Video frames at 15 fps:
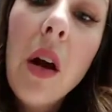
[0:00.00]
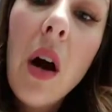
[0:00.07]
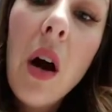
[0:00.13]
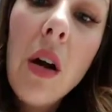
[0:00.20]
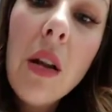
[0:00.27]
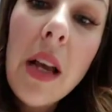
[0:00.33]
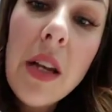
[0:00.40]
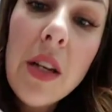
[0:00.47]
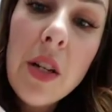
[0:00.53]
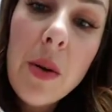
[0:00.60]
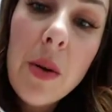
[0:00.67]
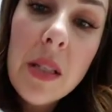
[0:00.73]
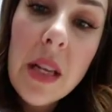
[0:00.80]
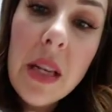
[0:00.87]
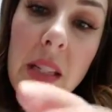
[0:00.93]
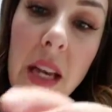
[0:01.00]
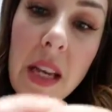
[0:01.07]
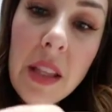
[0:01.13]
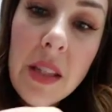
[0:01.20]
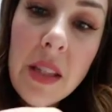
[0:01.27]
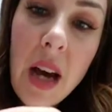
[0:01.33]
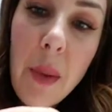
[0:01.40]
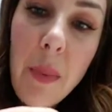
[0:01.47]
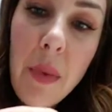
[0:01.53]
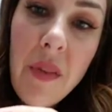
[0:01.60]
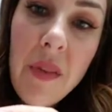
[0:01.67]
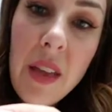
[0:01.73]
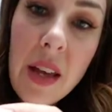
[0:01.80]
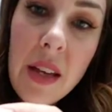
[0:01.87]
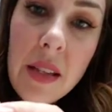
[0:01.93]
All I do is I take the top
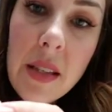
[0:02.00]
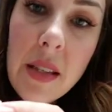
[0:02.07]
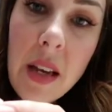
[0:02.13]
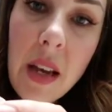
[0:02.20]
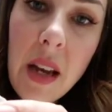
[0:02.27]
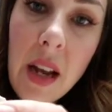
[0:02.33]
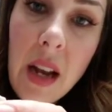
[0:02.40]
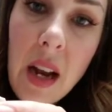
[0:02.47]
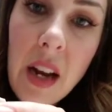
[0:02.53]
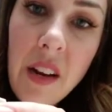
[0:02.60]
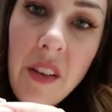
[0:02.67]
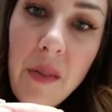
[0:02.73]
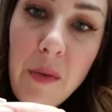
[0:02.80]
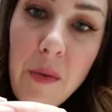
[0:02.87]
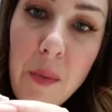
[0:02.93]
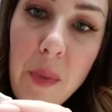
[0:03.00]
of this and I kind of